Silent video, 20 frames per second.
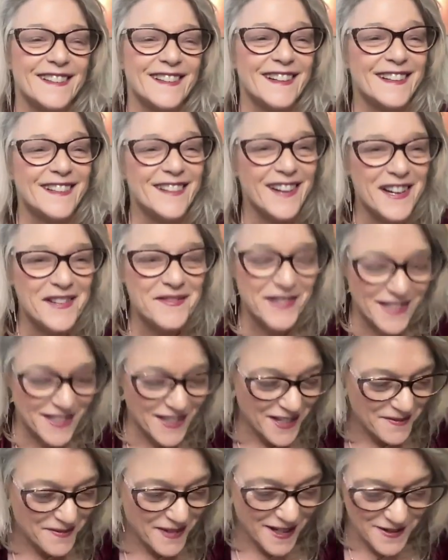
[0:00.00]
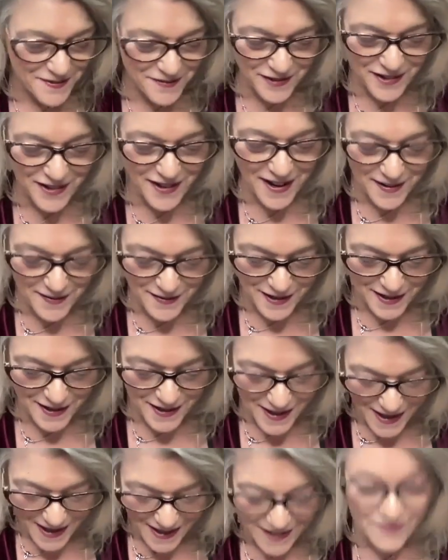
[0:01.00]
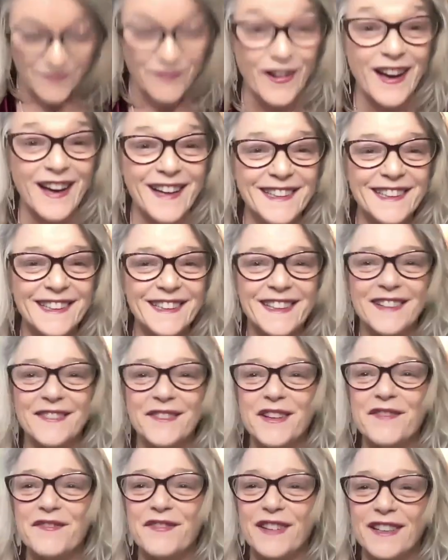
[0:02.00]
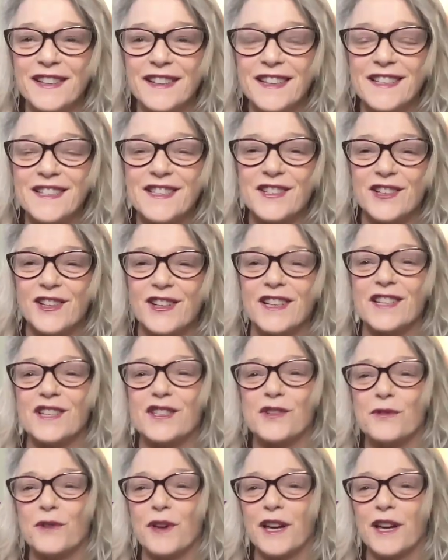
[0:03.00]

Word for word: I know I've been talking about it forever. Finally, we feel it starting to